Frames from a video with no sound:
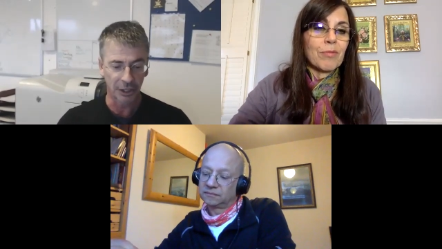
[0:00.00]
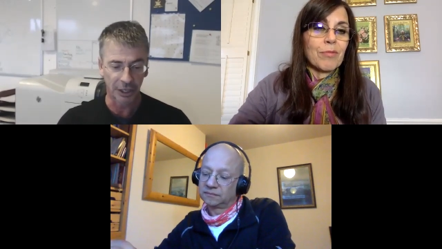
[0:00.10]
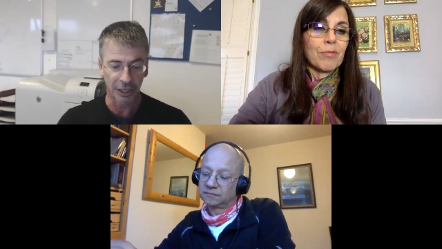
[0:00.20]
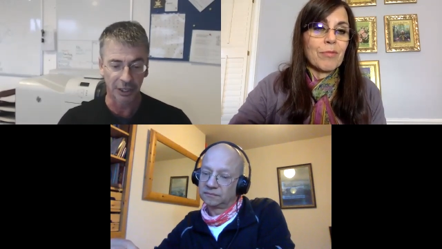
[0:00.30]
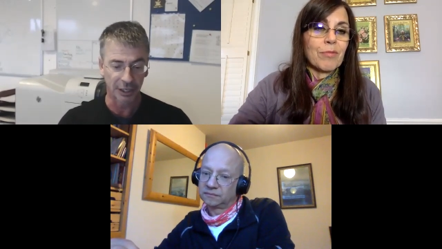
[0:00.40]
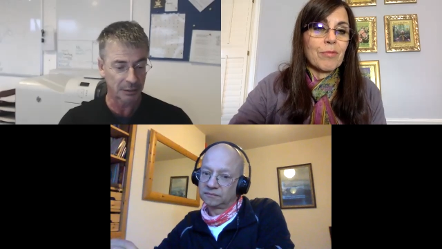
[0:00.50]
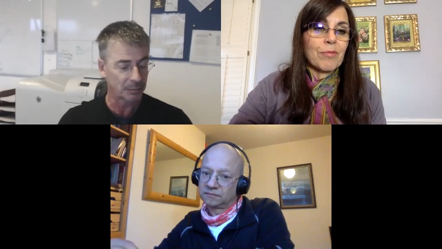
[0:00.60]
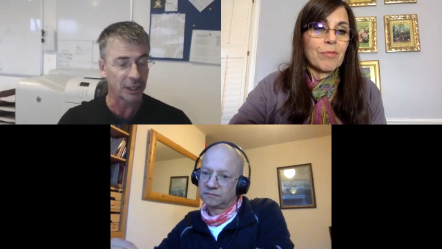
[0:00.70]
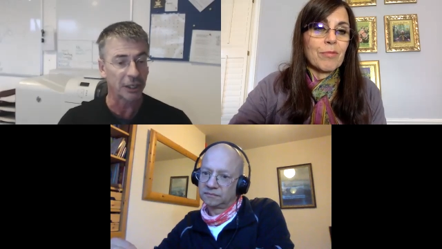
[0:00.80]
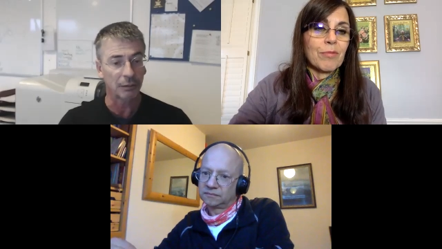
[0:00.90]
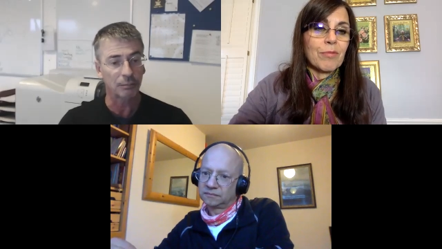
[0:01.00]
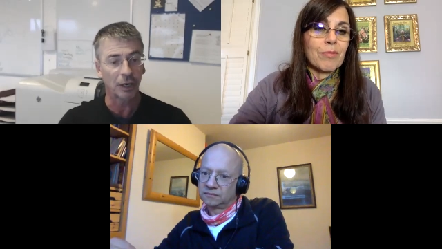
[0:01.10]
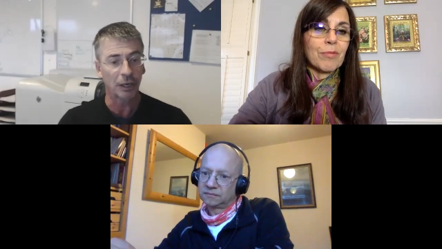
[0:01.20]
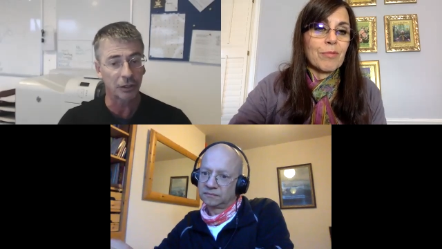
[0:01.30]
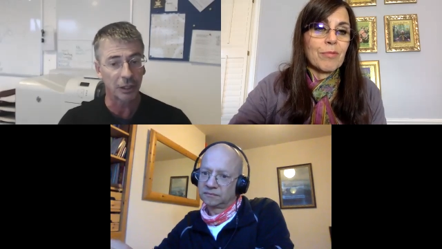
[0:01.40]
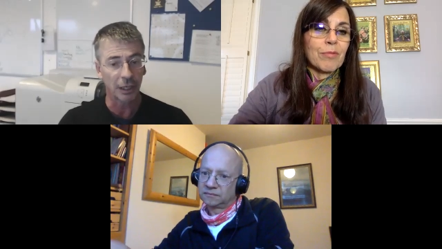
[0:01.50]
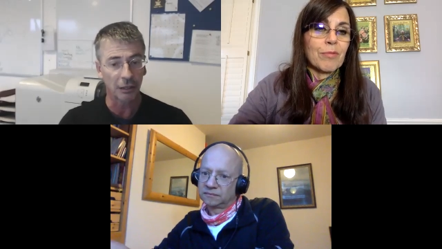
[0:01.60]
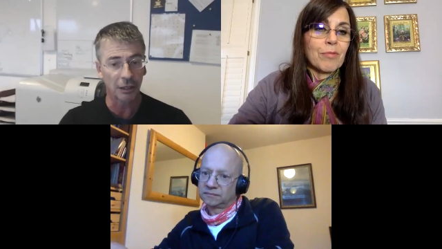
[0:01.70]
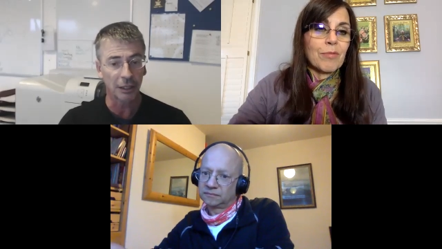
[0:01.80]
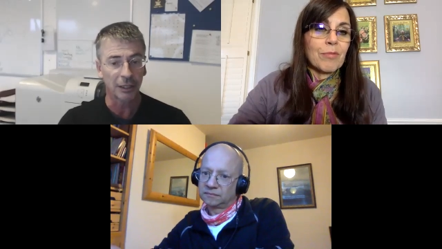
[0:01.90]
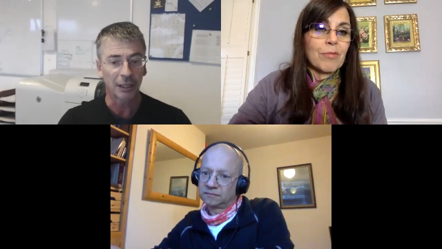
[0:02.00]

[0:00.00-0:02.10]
Speaker 1: particular this particular approach to yoga